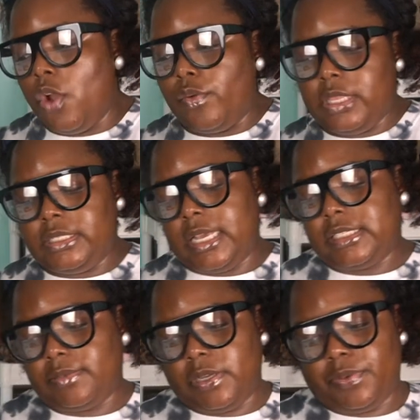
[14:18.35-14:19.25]
Released at
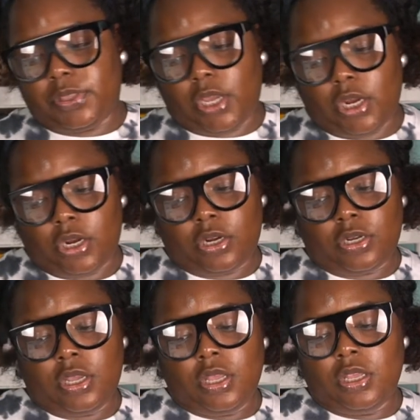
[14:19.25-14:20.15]
September
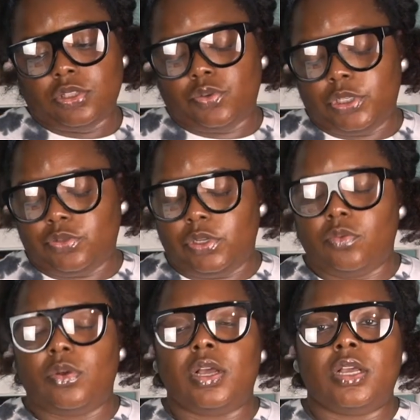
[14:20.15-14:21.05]
3rd,
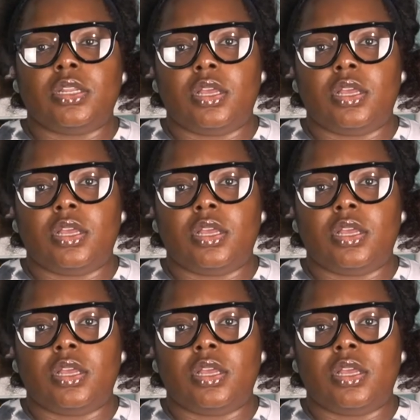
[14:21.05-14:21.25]
2021.